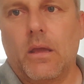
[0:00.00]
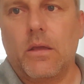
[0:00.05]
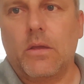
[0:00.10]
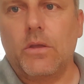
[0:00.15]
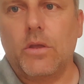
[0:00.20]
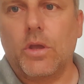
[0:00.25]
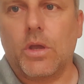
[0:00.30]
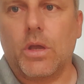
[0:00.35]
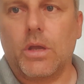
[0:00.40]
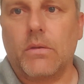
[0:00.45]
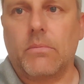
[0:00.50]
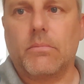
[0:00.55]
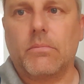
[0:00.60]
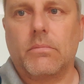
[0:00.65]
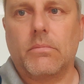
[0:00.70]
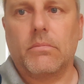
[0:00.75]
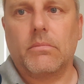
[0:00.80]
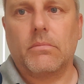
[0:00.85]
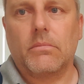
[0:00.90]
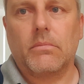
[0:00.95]
You
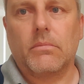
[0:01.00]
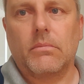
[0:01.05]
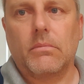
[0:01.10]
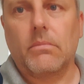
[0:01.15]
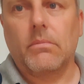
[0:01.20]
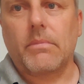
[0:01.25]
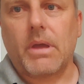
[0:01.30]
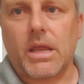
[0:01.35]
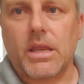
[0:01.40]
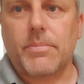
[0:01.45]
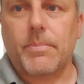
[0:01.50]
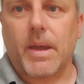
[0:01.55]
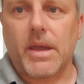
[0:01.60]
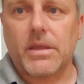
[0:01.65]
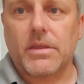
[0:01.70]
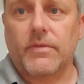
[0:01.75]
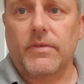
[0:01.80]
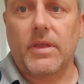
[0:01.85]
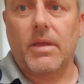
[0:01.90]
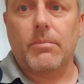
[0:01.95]
can make
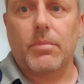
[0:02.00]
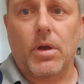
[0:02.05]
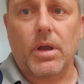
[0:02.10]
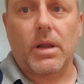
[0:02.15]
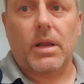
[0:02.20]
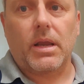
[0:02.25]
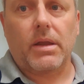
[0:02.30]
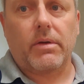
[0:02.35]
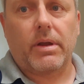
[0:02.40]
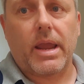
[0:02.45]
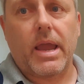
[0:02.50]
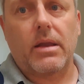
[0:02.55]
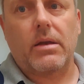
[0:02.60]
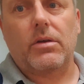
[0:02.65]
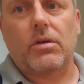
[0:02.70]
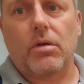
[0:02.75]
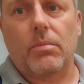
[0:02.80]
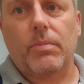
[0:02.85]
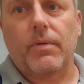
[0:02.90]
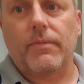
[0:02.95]
space for them by clearing out a
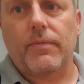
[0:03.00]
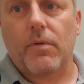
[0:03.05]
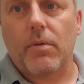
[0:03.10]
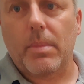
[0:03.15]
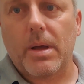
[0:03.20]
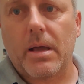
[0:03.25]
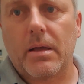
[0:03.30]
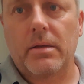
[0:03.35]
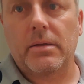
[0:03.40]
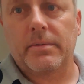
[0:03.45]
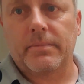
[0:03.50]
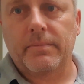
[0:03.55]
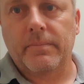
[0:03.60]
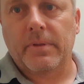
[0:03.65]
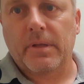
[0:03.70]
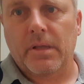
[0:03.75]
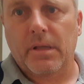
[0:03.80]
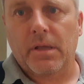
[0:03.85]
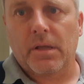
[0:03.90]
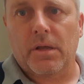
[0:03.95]
non-performer,
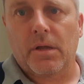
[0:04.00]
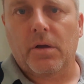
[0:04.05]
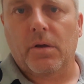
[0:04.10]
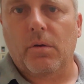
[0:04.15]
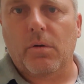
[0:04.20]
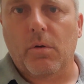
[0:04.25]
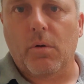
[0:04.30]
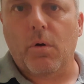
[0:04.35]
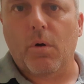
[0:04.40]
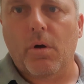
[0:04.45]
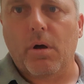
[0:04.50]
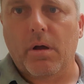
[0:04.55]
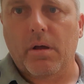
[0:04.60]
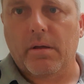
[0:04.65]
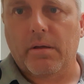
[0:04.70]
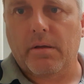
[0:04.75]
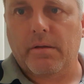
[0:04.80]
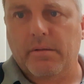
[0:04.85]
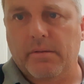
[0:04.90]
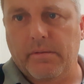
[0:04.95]

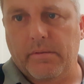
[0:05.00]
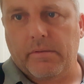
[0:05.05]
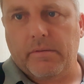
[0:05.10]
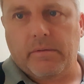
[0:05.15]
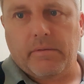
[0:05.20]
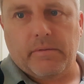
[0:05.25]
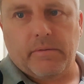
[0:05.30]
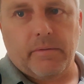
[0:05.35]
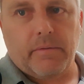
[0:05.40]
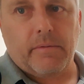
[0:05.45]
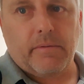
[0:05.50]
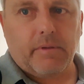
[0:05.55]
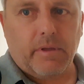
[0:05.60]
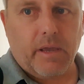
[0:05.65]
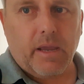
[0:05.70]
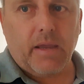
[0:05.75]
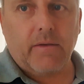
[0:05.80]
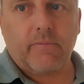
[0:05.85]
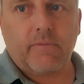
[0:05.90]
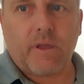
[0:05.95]
or
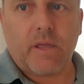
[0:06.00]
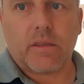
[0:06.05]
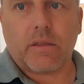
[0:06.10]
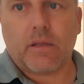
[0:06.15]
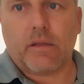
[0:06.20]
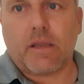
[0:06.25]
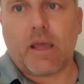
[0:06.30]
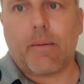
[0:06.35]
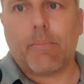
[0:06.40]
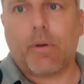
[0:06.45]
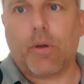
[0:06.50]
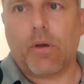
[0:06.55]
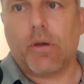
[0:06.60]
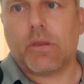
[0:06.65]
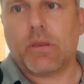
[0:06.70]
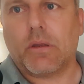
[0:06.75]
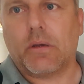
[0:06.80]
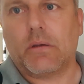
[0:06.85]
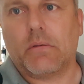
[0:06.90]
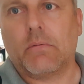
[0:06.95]
invest in that
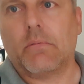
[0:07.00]
person,